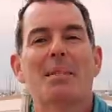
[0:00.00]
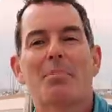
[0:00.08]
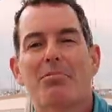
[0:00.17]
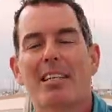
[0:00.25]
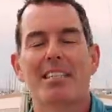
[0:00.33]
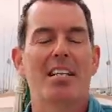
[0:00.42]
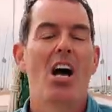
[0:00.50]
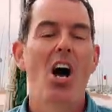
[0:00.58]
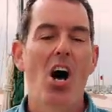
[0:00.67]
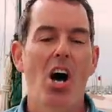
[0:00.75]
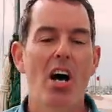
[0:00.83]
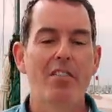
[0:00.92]
in the press
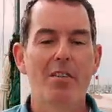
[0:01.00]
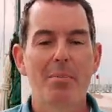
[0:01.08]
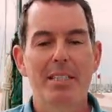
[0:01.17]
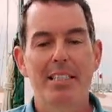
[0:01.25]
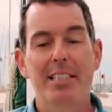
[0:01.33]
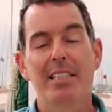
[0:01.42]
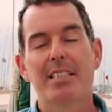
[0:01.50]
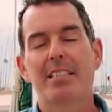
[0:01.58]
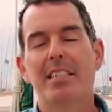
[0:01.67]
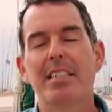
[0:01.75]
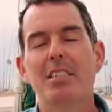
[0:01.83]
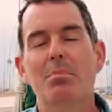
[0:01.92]
over many years?
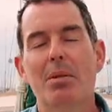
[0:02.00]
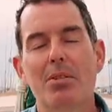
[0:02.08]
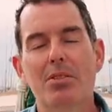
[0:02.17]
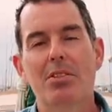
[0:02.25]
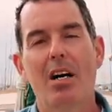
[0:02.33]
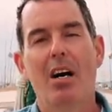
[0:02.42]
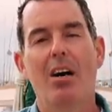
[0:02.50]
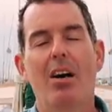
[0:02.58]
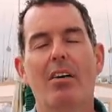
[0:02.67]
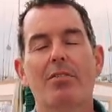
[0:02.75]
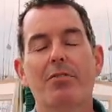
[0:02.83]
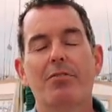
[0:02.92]
These boats
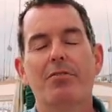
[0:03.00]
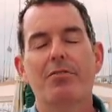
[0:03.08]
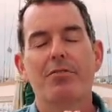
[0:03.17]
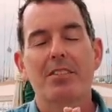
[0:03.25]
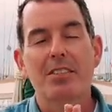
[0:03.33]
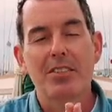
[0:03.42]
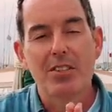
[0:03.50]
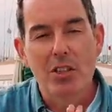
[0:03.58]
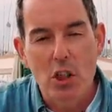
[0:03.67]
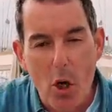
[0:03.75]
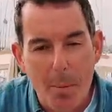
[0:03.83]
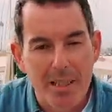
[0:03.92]
are
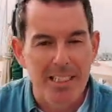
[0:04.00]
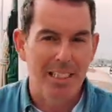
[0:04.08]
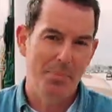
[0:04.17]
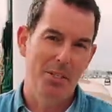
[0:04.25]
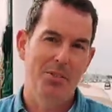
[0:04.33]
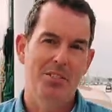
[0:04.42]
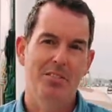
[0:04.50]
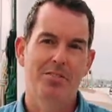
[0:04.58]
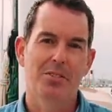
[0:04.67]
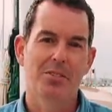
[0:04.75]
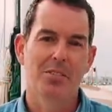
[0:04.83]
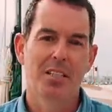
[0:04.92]
phenomenally
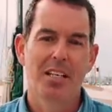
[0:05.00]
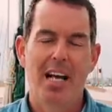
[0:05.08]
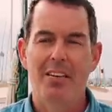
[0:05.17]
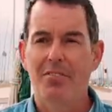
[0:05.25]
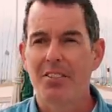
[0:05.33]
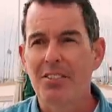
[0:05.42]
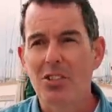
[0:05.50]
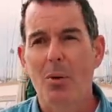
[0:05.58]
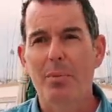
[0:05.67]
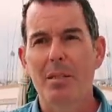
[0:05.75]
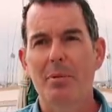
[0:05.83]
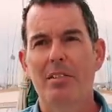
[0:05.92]
beautiful,
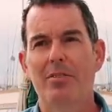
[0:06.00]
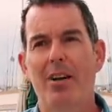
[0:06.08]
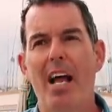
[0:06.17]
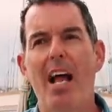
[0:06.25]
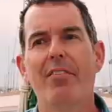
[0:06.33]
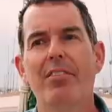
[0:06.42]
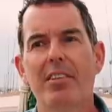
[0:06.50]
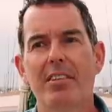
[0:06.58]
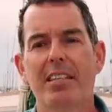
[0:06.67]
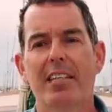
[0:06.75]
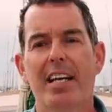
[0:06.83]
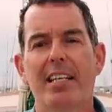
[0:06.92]
phenomenally beautiful.
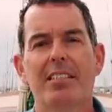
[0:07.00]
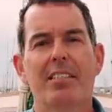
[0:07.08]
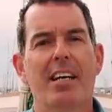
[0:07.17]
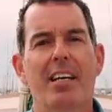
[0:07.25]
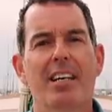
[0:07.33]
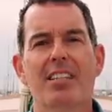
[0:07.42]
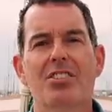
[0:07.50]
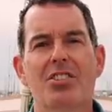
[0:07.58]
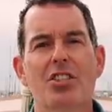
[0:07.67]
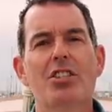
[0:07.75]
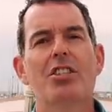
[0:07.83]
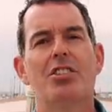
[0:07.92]
Everything is as
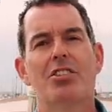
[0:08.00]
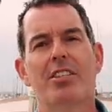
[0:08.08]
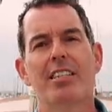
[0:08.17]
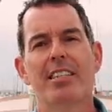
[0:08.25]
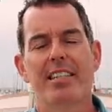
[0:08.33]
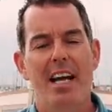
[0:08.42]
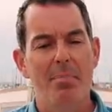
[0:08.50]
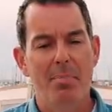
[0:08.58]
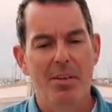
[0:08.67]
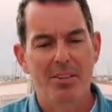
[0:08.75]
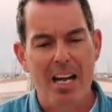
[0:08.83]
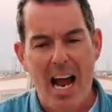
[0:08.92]
good as you're gonna get
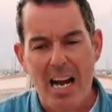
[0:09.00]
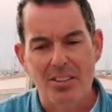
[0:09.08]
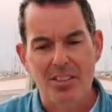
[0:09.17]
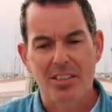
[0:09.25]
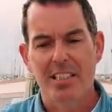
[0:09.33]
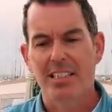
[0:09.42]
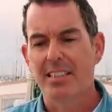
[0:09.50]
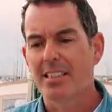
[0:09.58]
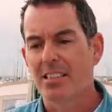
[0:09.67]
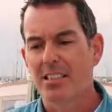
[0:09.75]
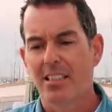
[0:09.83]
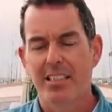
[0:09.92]
both outside and
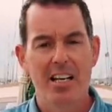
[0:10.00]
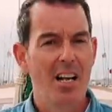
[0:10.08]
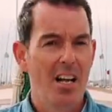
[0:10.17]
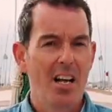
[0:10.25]
inside.